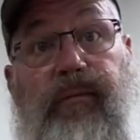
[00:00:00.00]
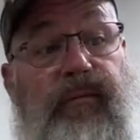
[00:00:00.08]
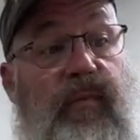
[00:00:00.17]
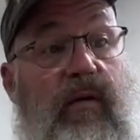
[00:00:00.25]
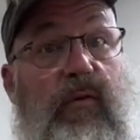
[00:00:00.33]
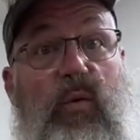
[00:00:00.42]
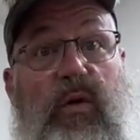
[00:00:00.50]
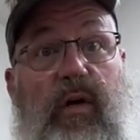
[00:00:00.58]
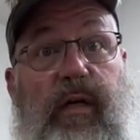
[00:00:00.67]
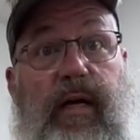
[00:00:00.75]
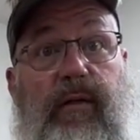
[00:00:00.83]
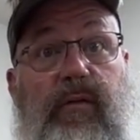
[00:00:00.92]
old
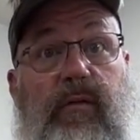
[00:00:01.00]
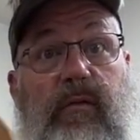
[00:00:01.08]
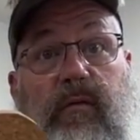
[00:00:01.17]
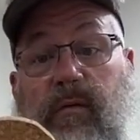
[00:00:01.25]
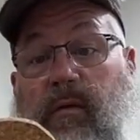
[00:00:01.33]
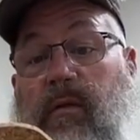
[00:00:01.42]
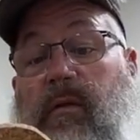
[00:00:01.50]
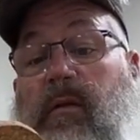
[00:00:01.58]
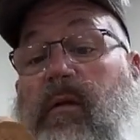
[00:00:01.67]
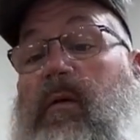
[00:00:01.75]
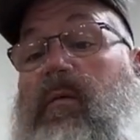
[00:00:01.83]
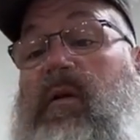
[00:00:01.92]
cutouts.
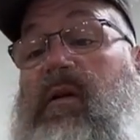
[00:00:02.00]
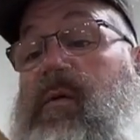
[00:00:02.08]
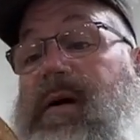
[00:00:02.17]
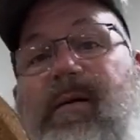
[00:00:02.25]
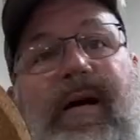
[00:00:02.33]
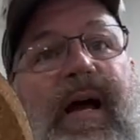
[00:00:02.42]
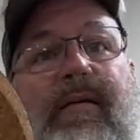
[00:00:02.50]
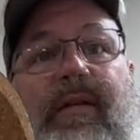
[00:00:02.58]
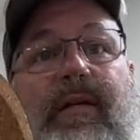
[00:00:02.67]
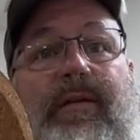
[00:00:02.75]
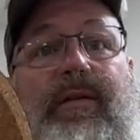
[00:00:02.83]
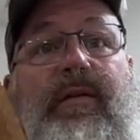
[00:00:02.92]
Well, why do I have
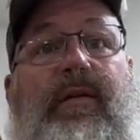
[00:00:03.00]
these?